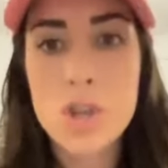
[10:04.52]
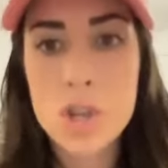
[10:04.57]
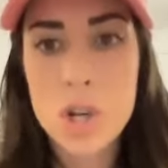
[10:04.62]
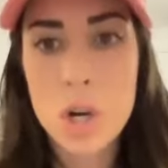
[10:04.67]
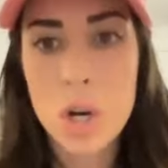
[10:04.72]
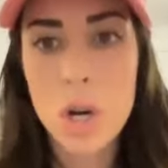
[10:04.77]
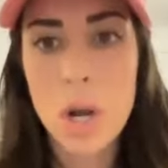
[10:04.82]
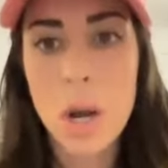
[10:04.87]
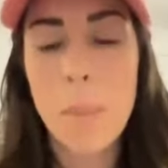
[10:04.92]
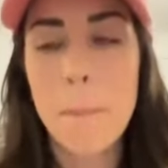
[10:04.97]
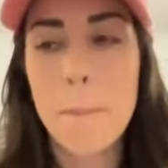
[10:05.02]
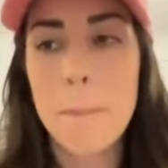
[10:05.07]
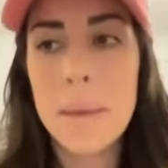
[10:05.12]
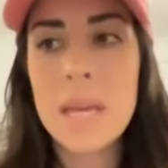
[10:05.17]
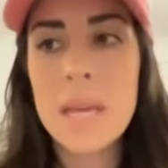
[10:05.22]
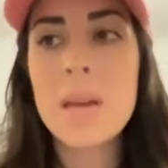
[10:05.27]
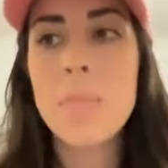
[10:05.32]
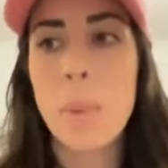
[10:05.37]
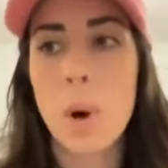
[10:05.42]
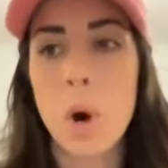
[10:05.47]
sure a
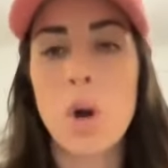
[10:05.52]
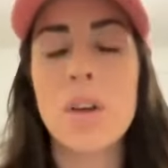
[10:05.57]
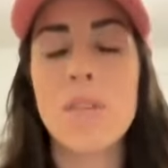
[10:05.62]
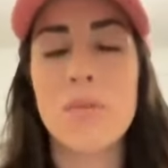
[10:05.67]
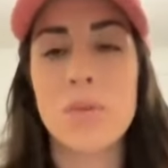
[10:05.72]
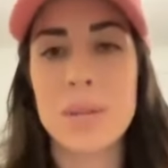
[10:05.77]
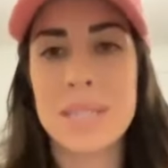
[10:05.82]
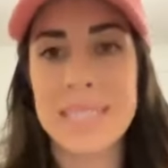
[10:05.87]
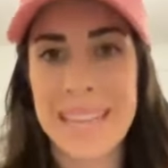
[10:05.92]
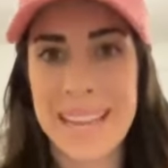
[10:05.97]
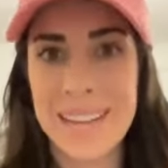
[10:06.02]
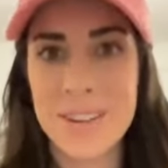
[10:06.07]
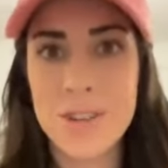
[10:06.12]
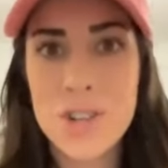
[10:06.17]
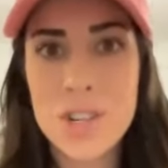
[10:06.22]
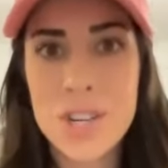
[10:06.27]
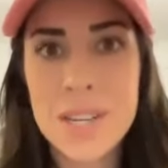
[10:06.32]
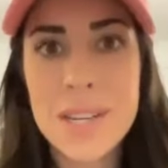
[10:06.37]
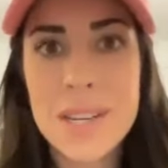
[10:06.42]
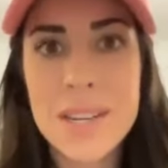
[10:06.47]
big part of
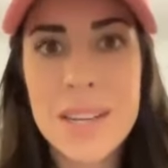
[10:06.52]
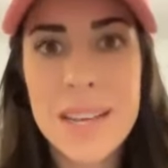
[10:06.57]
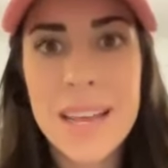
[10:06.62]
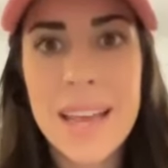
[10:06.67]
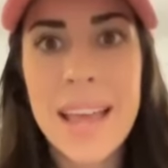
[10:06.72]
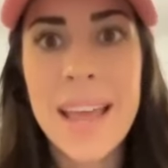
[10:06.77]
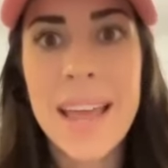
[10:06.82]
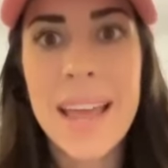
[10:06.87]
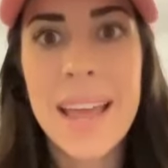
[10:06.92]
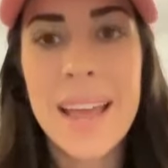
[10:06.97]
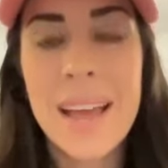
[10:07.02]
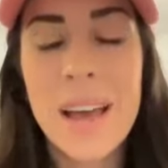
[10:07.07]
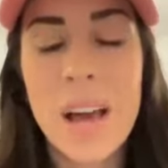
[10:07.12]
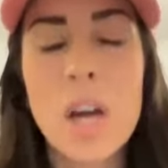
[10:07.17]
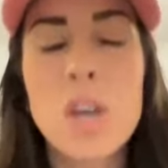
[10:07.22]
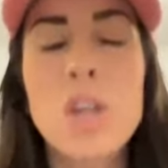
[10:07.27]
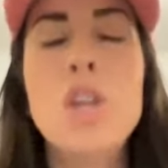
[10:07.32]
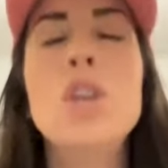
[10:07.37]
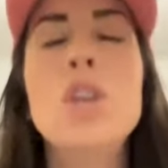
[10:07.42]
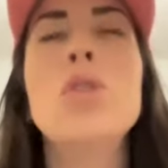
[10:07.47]
retention,
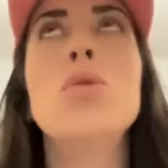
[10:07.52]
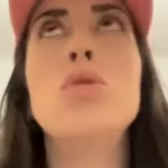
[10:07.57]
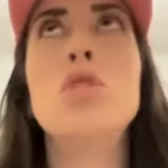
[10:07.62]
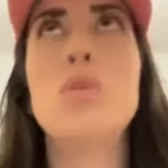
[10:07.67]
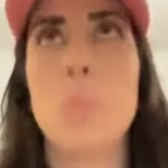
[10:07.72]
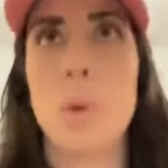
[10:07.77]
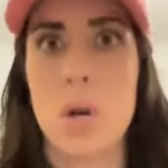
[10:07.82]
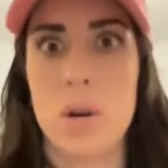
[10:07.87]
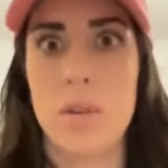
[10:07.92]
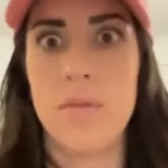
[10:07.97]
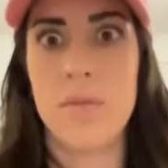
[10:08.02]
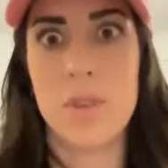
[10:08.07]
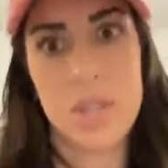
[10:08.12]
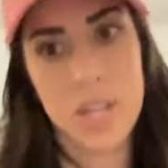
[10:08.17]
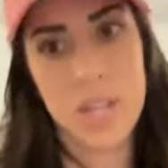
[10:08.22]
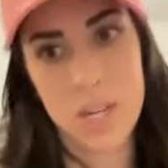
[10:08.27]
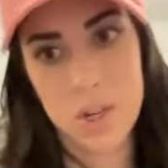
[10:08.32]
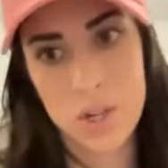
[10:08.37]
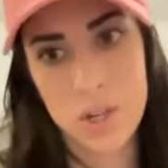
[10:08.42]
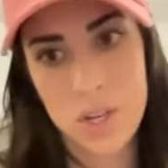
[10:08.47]
a huge part of
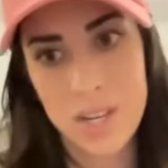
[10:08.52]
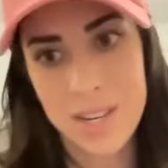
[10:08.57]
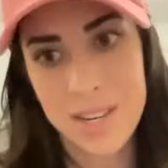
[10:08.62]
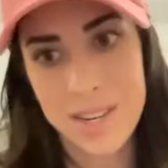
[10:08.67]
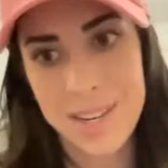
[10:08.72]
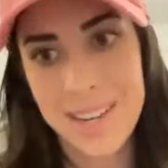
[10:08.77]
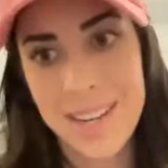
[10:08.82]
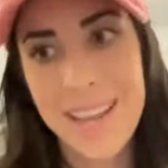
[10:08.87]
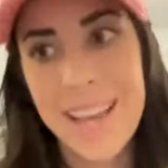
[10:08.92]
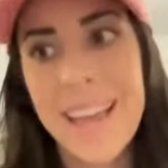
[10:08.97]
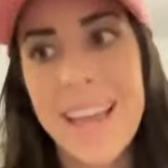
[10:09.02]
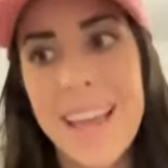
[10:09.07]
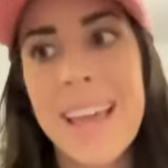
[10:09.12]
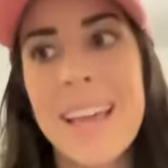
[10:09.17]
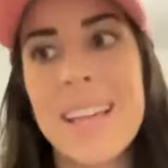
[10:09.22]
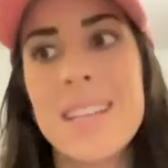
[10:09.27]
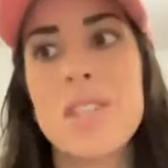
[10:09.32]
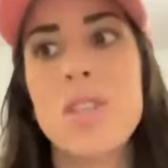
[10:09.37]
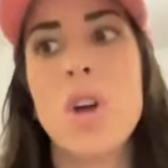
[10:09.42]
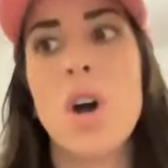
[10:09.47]
retention,
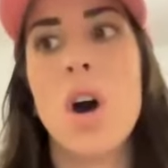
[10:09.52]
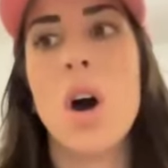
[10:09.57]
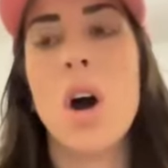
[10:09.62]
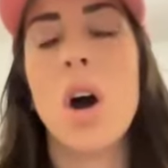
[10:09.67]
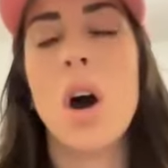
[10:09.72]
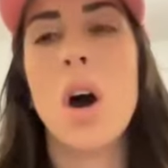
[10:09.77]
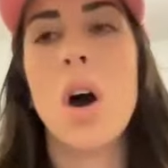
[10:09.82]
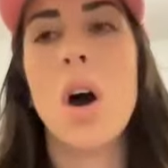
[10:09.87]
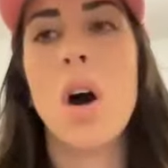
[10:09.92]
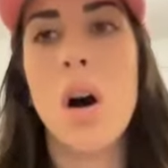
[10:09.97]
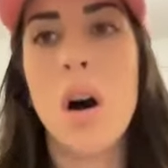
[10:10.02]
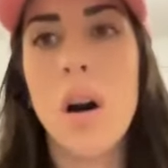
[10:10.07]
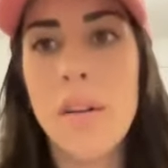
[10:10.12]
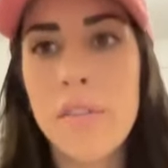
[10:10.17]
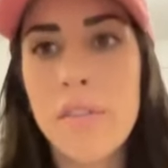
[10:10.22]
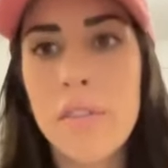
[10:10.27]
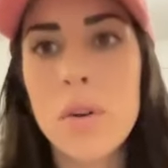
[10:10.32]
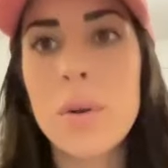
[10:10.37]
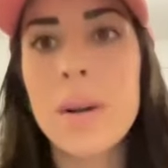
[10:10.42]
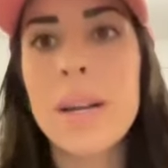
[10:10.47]
is
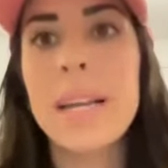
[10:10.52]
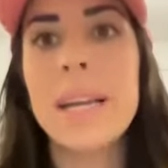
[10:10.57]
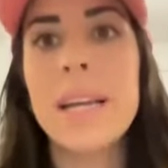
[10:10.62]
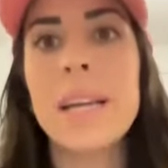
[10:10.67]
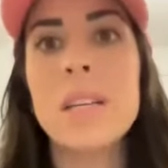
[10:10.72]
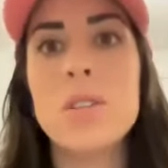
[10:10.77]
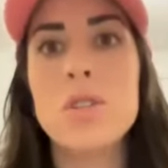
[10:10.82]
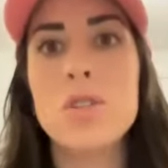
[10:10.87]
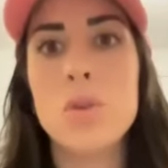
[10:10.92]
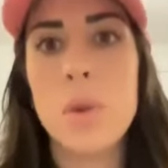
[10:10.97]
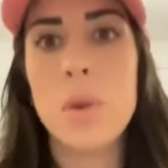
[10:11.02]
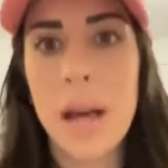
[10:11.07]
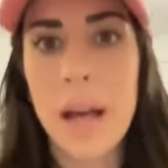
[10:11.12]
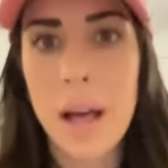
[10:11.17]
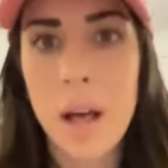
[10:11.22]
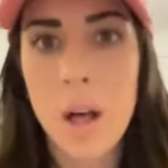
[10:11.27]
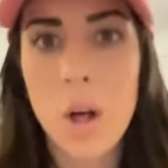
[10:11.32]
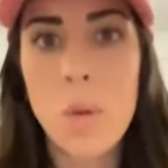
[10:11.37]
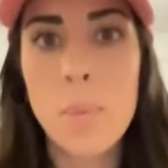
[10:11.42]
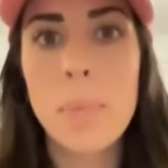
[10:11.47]
offering to
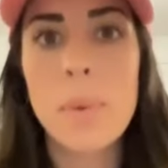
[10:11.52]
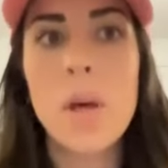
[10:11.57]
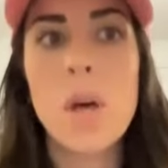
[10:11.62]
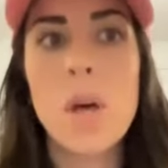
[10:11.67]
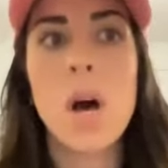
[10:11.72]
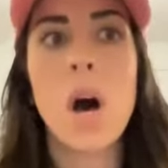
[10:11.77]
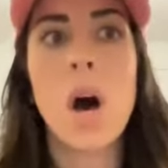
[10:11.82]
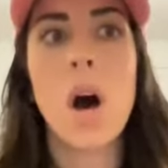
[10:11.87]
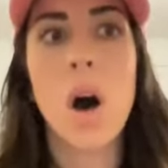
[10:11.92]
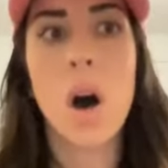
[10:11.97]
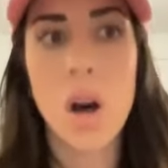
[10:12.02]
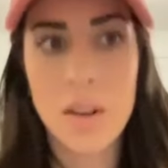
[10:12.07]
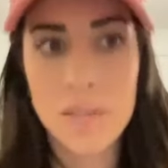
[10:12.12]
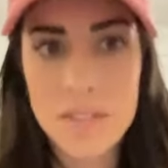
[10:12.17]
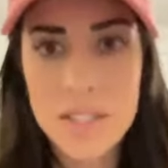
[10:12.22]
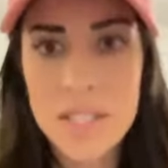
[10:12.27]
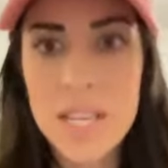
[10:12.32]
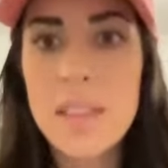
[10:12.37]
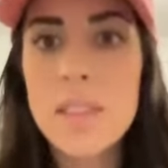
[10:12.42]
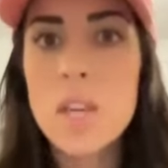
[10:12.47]
help
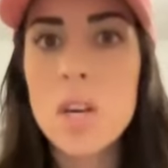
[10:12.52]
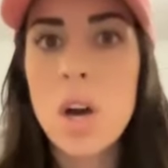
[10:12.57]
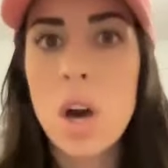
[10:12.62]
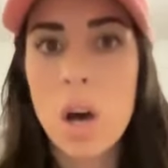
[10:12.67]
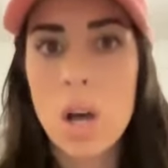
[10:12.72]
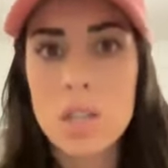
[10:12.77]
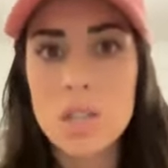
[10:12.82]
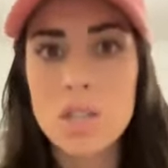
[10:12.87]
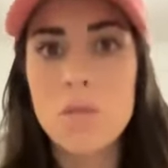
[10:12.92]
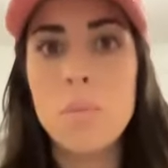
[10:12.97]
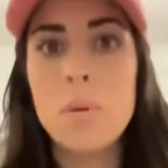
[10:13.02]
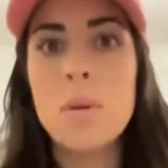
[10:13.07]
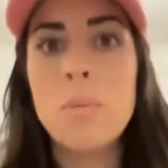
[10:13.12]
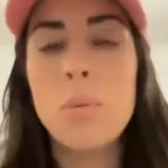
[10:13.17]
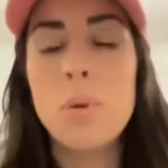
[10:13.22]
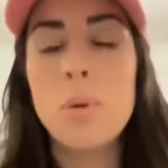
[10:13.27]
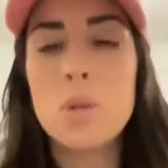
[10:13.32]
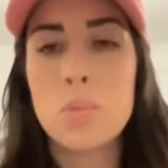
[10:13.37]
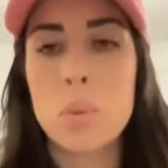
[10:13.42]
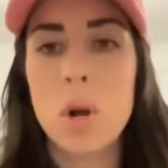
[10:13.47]
offset the cost of
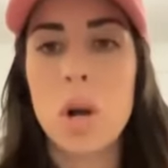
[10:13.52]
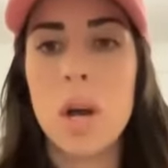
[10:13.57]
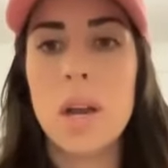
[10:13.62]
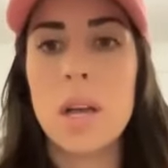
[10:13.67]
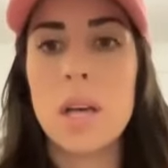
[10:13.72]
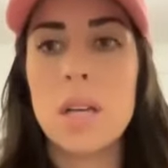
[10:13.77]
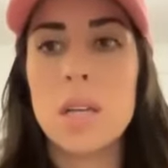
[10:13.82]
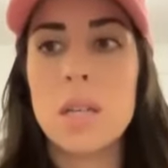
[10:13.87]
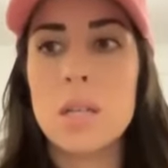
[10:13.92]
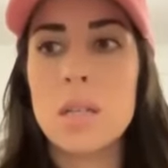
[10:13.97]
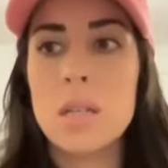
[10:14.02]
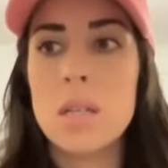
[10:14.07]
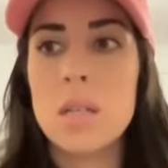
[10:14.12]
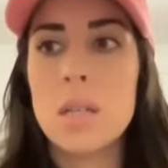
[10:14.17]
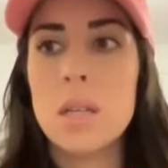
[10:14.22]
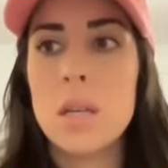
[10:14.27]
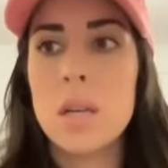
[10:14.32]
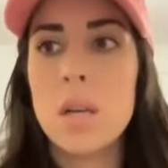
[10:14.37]
people's products,